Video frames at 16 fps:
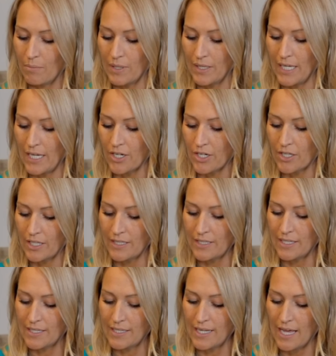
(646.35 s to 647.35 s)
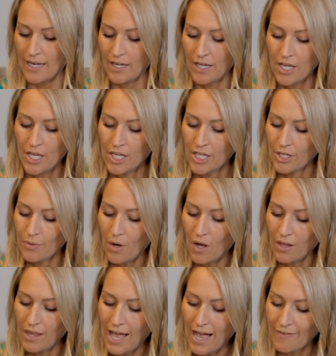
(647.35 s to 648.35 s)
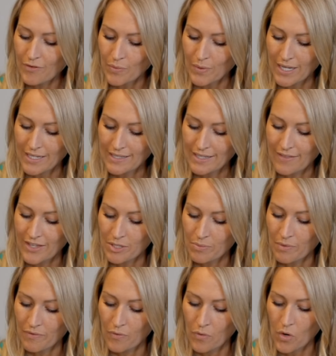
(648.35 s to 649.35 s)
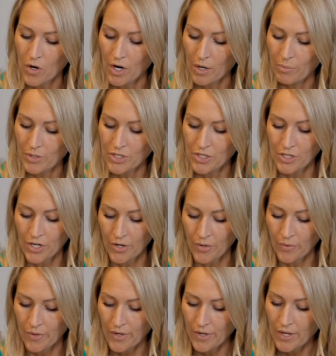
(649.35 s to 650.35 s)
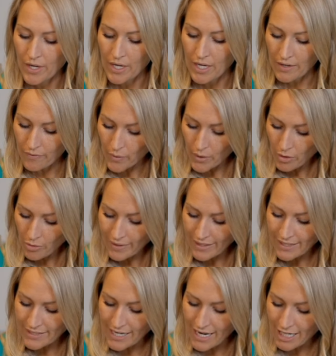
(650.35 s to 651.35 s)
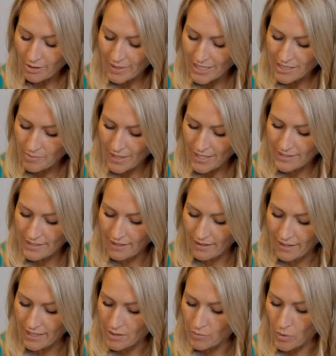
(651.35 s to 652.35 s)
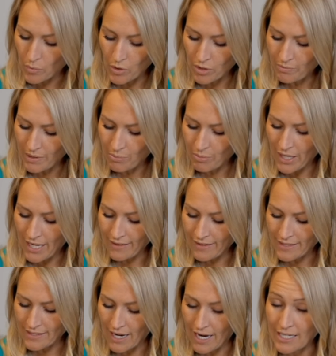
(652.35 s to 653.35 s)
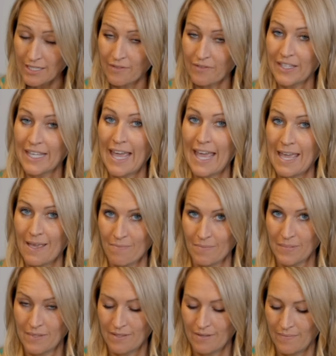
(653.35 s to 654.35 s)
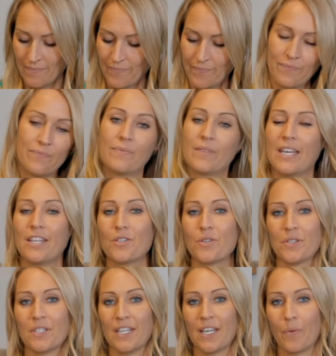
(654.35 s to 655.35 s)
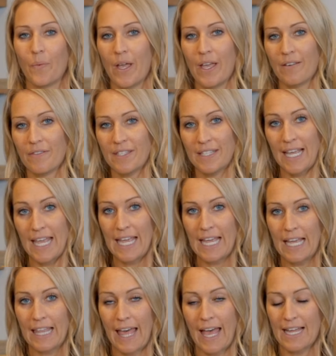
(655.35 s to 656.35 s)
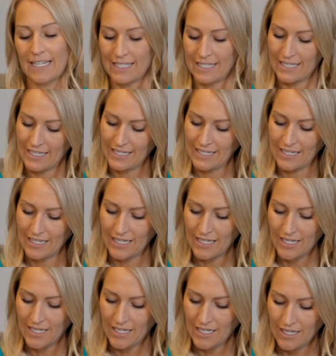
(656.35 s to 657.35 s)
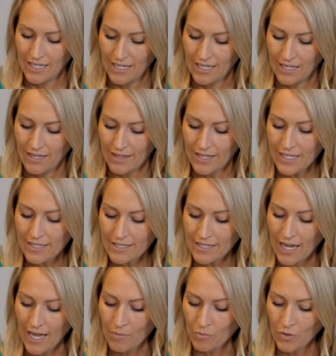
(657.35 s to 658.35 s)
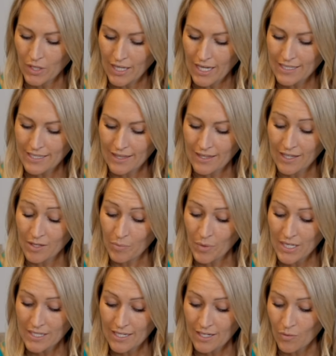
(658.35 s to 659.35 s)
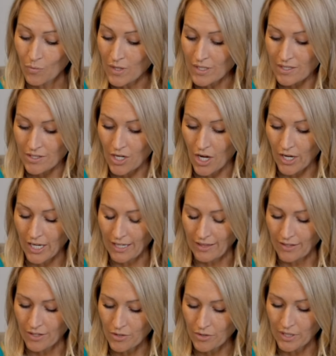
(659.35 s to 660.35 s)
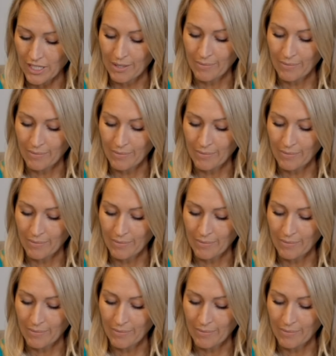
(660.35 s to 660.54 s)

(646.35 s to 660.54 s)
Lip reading: but later Clinton said, "You all laughed when I said this before, but you know, if we were being attacked by space aliens, we wouldn't be playing these kinds of games." Interesting way of saying that. This time, realizing that the president wasn't talking literally